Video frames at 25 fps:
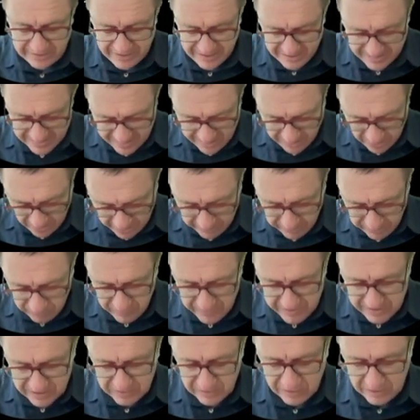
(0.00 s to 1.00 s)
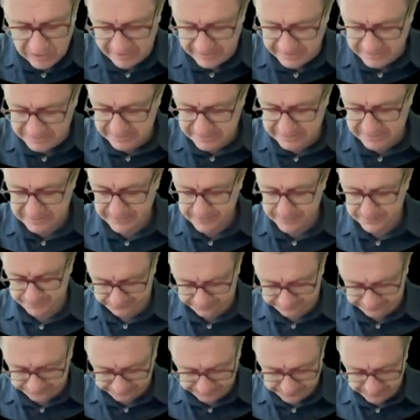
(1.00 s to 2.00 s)
now I realize
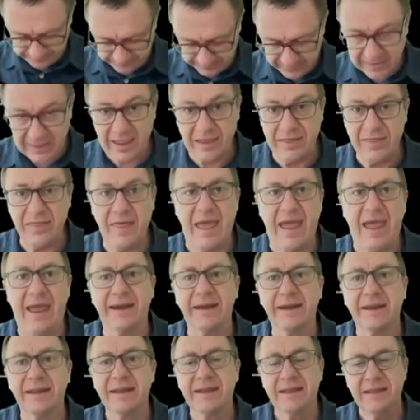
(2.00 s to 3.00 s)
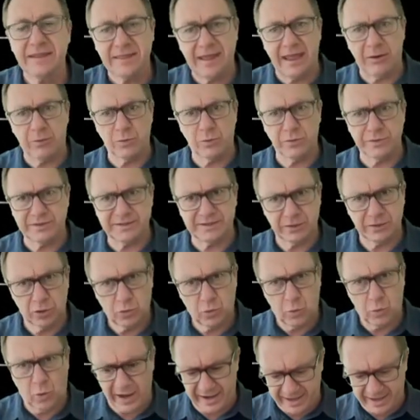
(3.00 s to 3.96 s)
that was quite a